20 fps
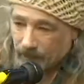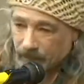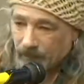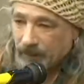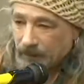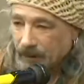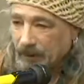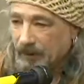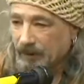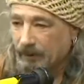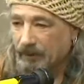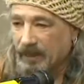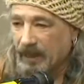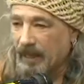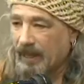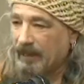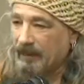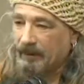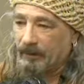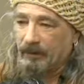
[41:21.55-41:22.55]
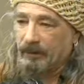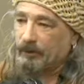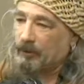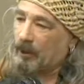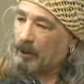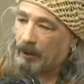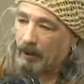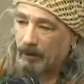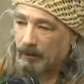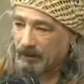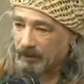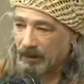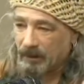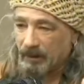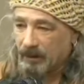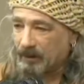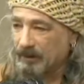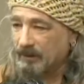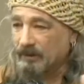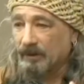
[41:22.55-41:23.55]
needed to be added guitars,
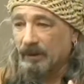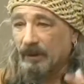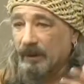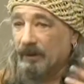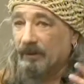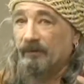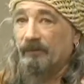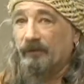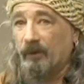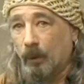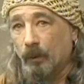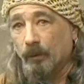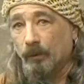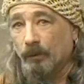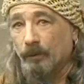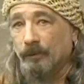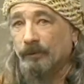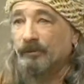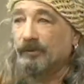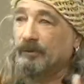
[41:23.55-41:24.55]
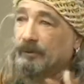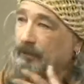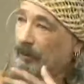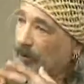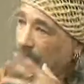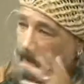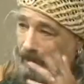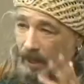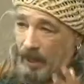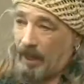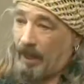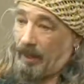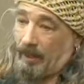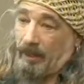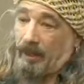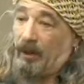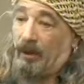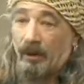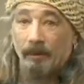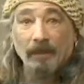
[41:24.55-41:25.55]
keys, vocals, do all,
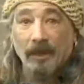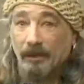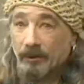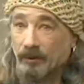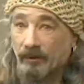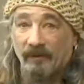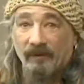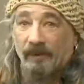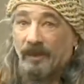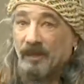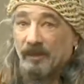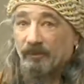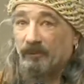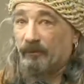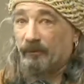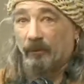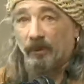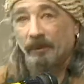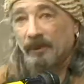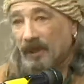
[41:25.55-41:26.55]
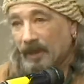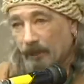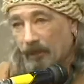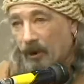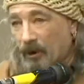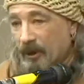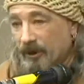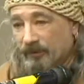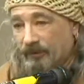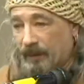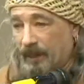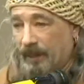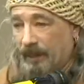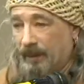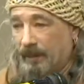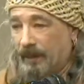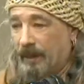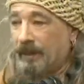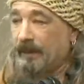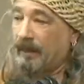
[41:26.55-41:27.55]
you know, and make sure everybody's performing their parts right.
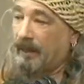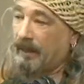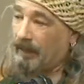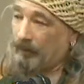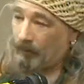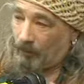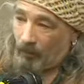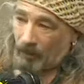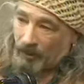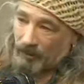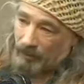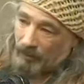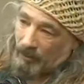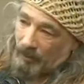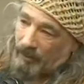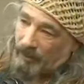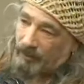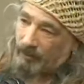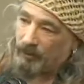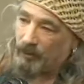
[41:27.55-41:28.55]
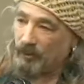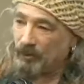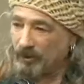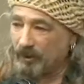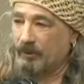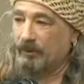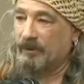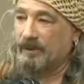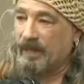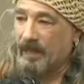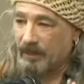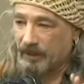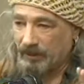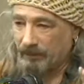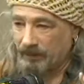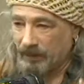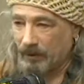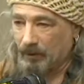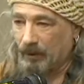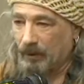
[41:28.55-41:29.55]
And then once all of the music was actually
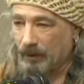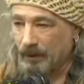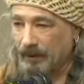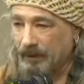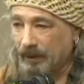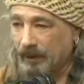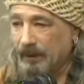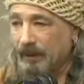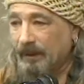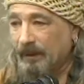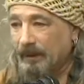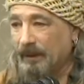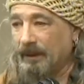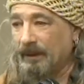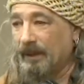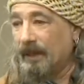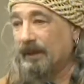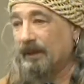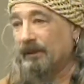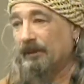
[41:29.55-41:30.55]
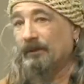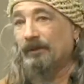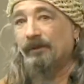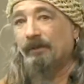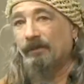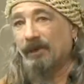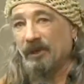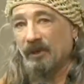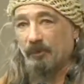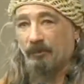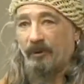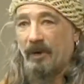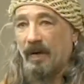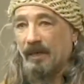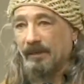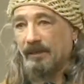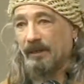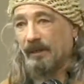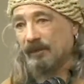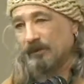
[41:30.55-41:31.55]
recorded, then you got to do the mix
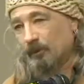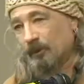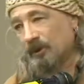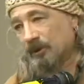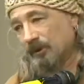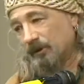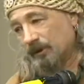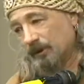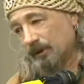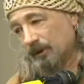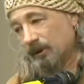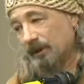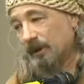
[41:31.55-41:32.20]
process, which